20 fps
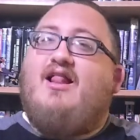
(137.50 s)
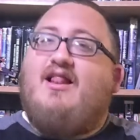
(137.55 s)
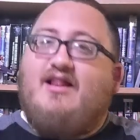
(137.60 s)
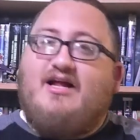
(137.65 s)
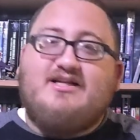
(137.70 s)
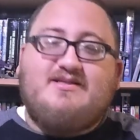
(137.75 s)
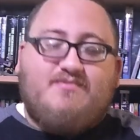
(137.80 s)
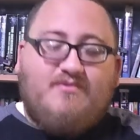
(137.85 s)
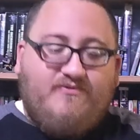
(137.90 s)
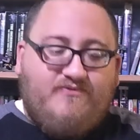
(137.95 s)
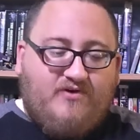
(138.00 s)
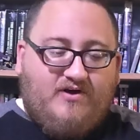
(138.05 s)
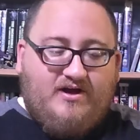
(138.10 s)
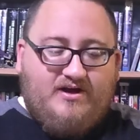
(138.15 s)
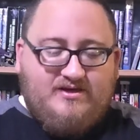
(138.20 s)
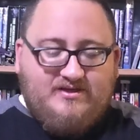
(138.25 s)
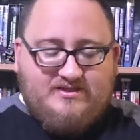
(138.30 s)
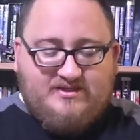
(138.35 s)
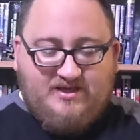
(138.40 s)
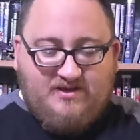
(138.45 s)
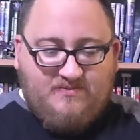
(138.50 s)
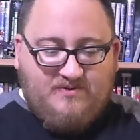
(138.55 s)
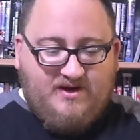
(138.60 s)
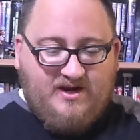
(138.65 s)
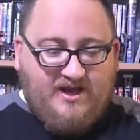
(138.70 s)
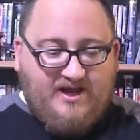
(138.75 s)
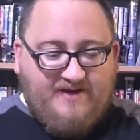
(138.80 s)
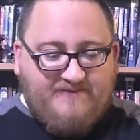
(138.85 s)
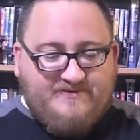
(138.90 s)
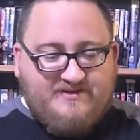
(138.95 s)
let's move on to see what
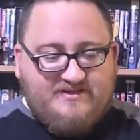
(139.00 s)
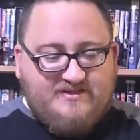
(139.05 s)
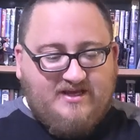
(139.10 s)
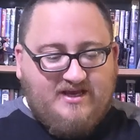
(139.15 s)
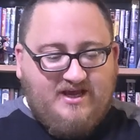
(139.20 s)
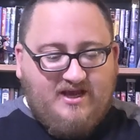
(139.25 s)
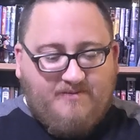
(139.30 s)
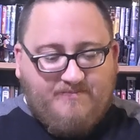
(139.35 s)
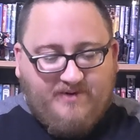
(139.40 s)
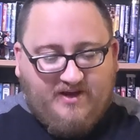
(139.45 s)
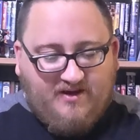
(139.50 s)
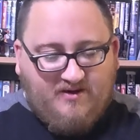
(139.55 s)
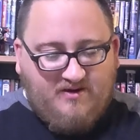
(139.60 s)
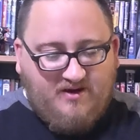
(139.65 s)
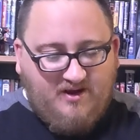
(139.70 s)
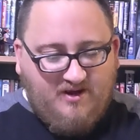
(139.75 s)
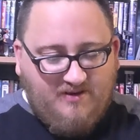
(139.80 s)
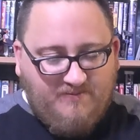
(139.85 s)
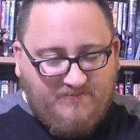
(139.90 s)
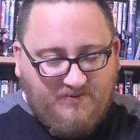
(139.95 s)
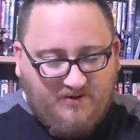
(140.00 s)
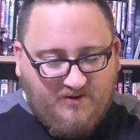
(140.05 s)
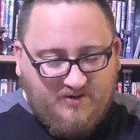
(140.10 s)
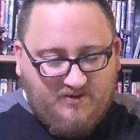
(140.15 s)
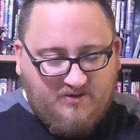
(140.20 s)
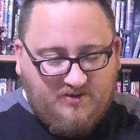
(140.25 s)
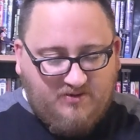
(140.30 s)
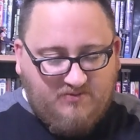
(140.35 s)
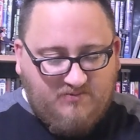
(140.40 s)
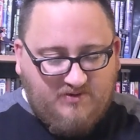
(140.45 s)
I have to say about
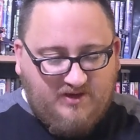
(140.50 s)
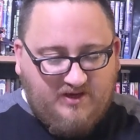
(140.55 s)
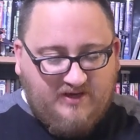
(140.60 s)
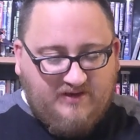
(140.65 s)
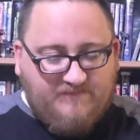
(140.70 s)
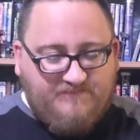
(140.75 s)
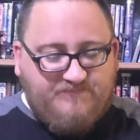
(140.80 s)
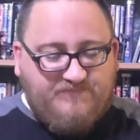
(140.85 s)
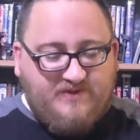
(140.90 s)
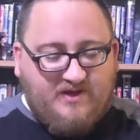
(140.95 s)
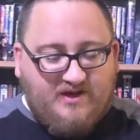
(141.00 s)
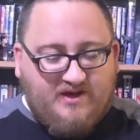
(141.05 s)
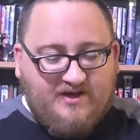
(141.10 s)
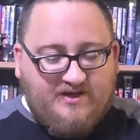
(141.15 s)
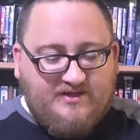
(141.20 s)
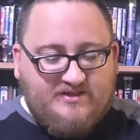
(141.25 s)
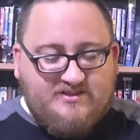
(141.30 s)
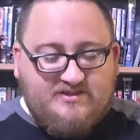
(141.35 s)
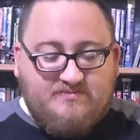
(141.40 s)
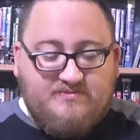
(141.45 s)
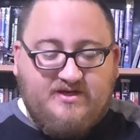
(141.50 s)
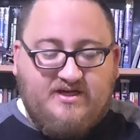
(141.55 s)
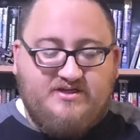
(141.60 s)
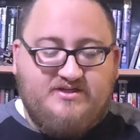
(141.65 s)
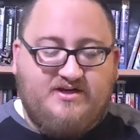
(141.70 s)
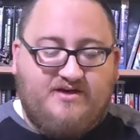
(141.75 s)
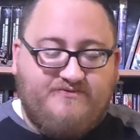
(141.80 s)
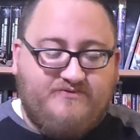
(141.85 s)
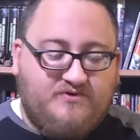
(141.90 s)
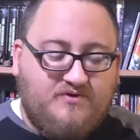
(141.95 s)
part 3. Some
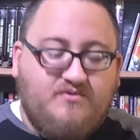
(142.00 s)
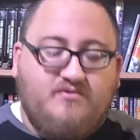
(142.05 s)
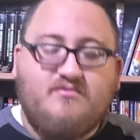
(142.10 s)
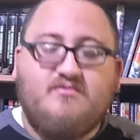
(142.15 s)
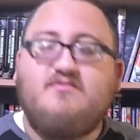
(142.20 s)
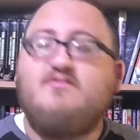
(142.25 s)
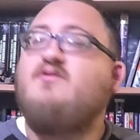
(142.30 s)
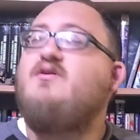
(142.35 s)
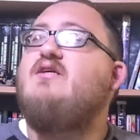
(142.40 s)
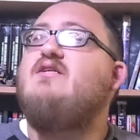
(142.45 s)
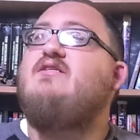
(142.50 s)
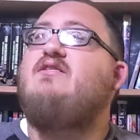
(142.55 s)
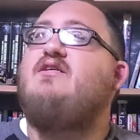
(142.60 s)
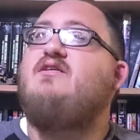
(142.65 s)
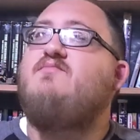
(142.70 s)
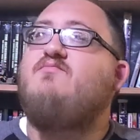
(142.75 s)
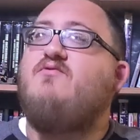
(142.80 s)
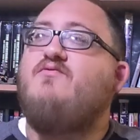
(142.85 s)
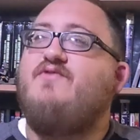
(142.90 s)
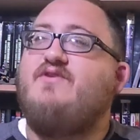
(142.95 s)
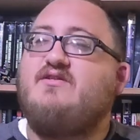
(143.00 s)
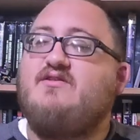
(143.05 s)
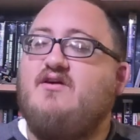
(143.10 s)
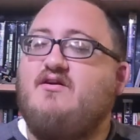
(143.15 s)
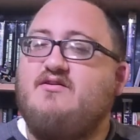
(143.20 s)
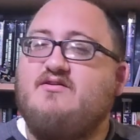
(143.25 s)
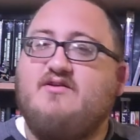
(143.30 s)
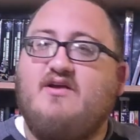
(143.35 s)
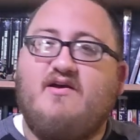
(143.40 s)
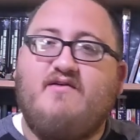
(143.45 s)
deja vu, because this movie
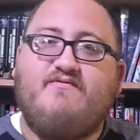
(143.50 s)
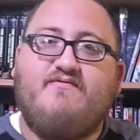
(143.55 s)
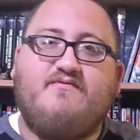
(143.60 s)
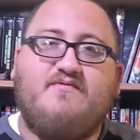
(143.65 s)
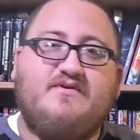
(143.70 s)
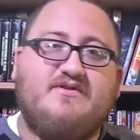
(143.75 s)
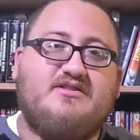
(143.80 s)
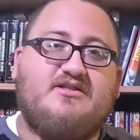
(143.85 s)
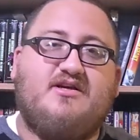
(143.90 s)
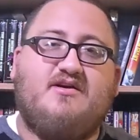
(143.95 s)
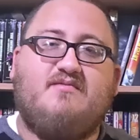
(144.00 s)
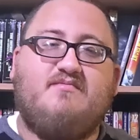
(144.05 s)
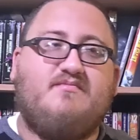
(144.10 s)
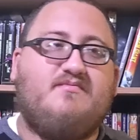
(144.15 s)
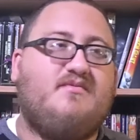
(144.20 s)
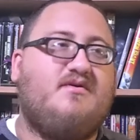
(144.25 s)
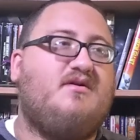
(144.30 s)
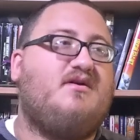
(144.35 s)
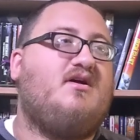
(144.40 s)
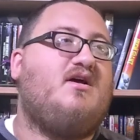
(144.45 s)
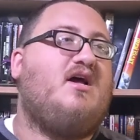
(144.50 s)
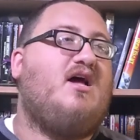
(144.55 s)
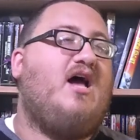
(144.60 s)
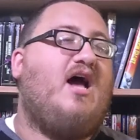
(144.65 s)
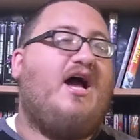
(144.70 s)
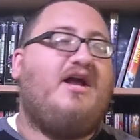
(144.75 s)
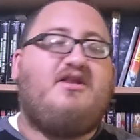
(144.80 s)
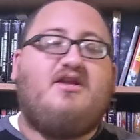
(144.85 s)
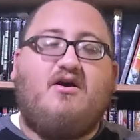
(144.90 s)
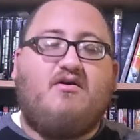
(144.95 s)
starts off with some,
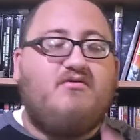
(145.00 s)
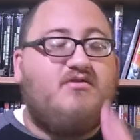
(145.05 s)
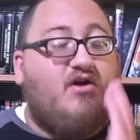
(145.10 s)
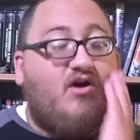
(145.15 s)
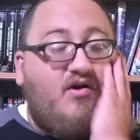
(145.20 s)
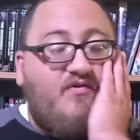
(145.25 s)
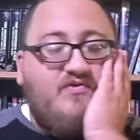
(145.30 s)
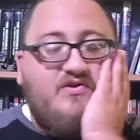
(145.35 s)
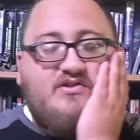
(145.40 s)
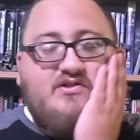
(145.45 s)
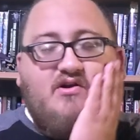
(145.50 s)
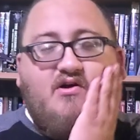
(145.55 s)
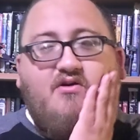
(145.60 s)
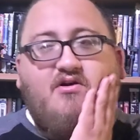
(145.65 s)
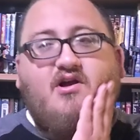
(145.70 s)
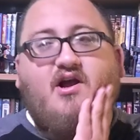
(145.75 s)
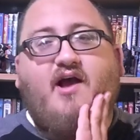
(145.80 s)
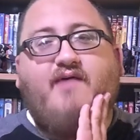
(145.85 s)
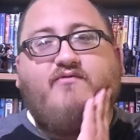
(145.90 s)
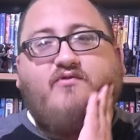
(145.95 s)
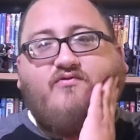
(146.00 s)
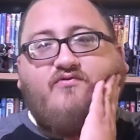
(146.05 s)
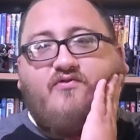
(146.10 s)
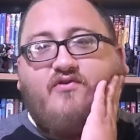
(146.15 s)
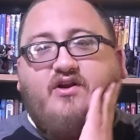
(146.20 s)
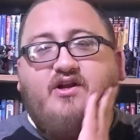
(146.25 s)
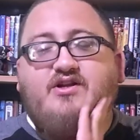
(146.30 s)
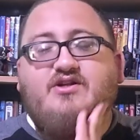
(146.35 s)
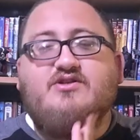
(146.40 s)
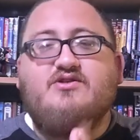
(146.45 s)
I don't know if it's archival
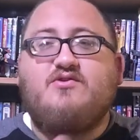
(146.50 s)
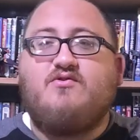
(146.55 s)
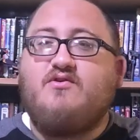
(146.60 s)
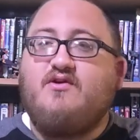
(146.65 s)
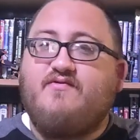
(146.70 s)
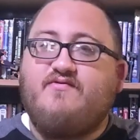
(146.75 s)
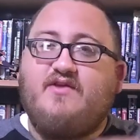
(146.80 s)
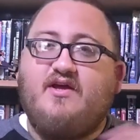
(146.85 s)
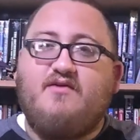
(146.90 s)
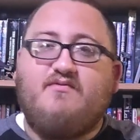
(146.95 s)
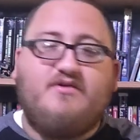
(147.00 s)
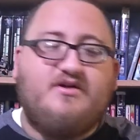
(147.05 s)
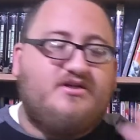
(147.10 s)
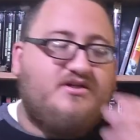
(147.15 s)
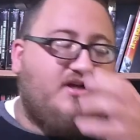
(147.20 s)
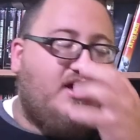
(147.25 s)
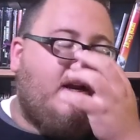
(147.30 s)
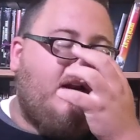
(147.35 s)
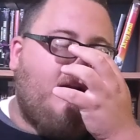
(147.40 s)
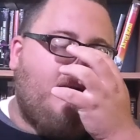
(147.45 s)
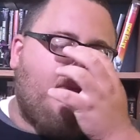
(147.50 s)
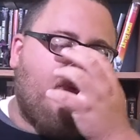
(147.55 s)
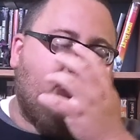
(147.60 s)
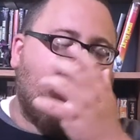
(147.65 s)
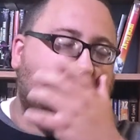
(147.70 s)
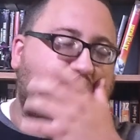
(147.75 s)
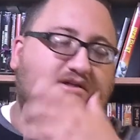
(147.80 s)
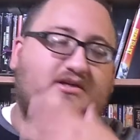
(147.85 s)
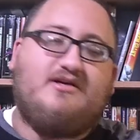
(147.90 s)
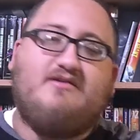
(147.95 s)
footage or if they reshot it,
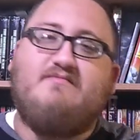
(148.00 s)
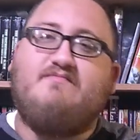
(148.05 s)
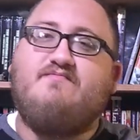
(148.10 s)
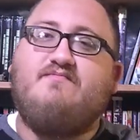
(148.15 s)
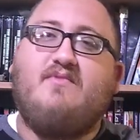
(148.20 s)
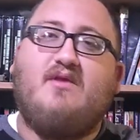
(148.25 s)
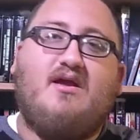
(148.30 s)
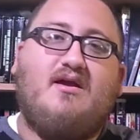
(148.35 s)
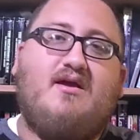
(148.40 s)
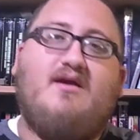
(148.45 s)
but some